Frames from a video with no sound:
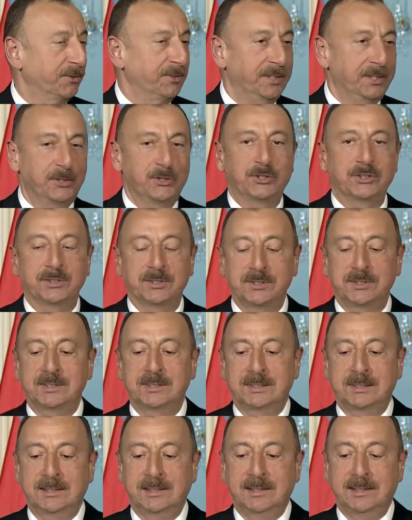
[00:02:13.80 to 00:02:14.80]
relations.
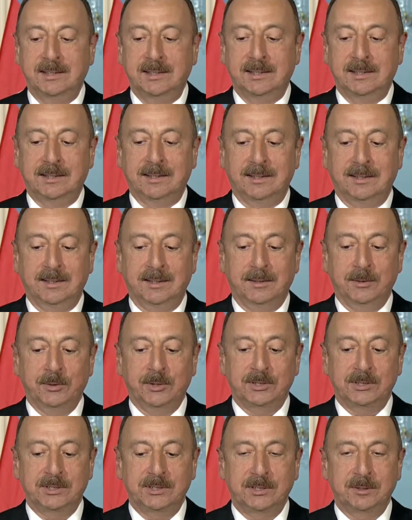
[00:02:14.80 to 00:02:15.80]
Uh,
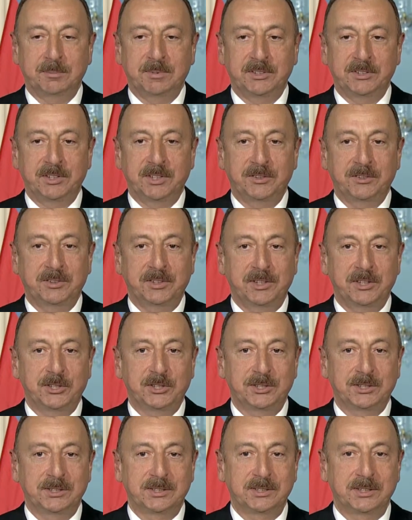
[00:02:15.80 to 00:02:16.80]
U.S.-Azerbaijan
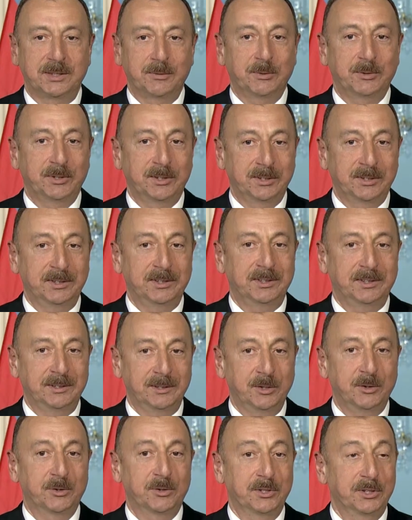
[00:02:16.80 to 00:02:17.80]
relations have already a
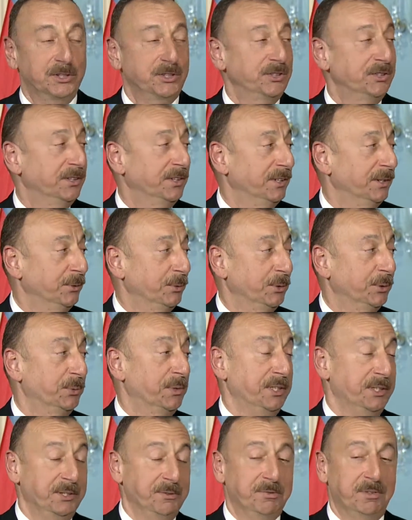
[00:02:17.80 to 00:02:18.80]
long history of
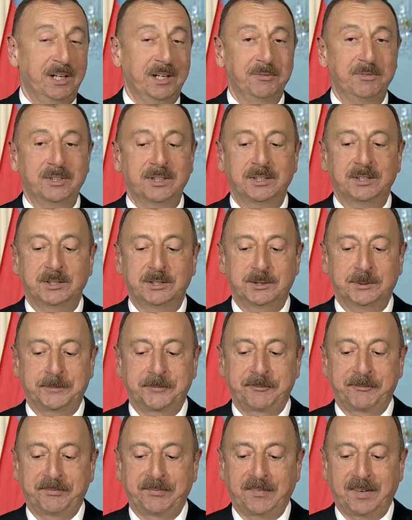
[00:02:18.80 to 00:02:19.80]
25 years,
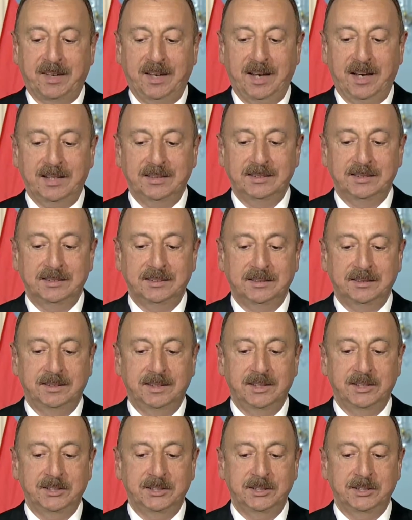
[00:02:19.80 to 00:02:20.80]
and these
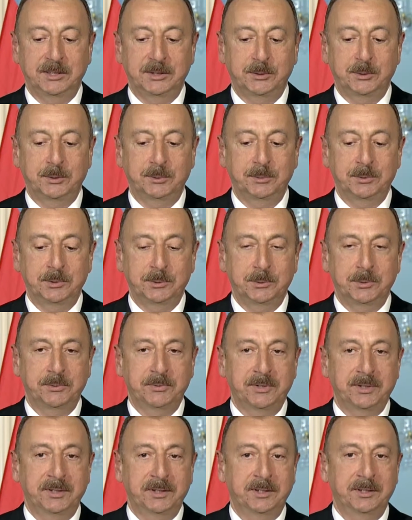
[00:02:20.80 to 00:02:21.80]
relations always were
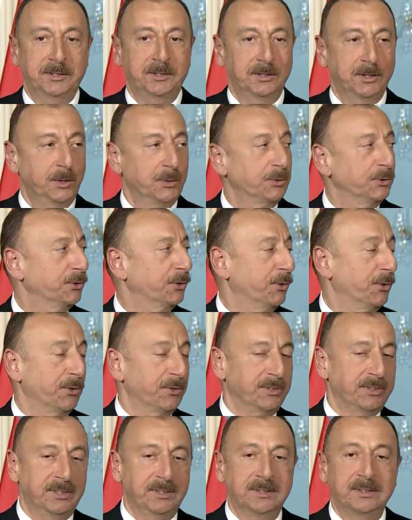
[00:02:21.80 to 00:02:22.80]
very close,
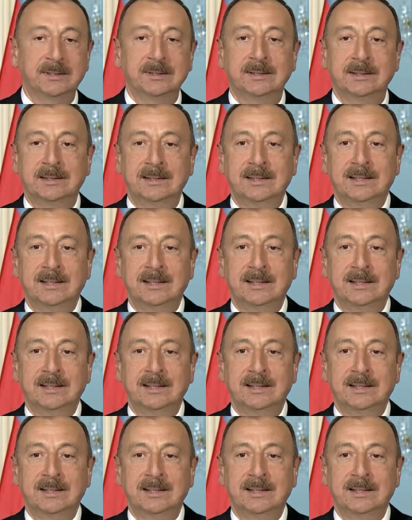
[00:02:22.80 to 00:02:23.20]
cordial,